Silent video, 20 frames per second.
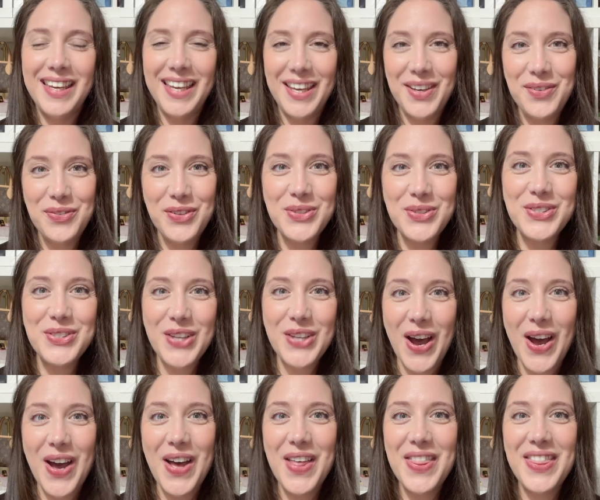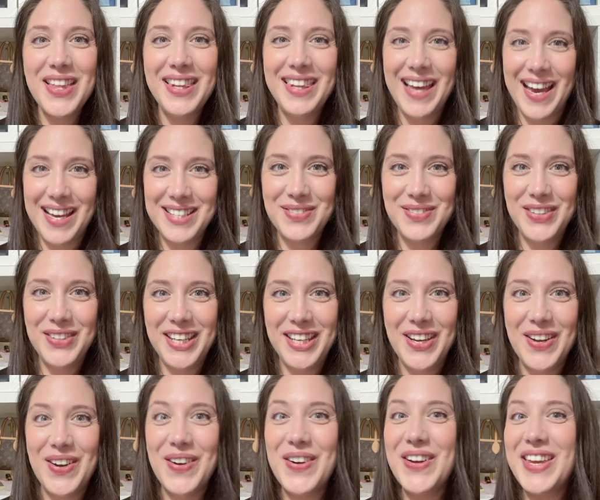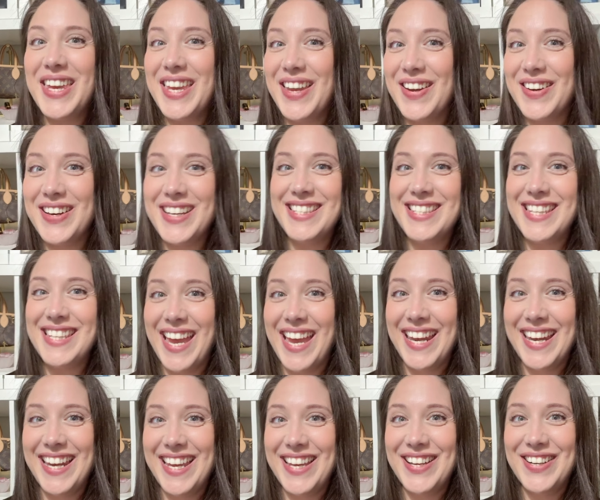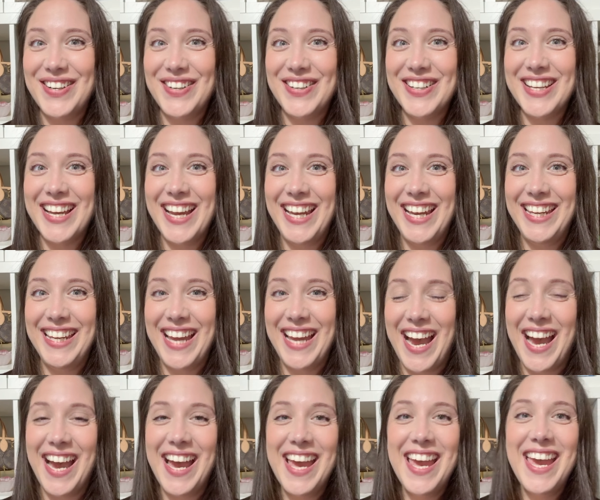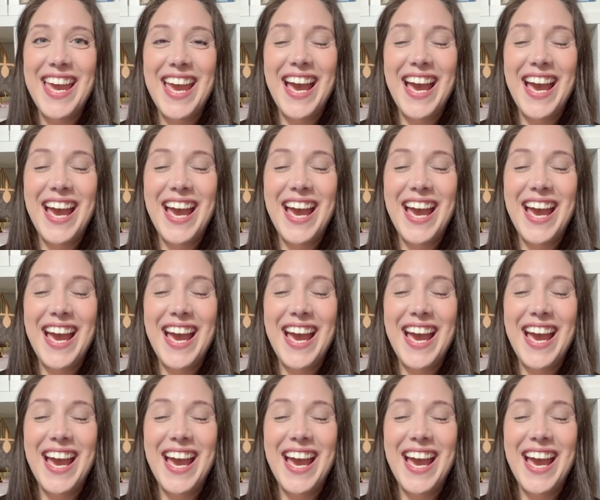If you saw the last video, here is editing Jorgelina.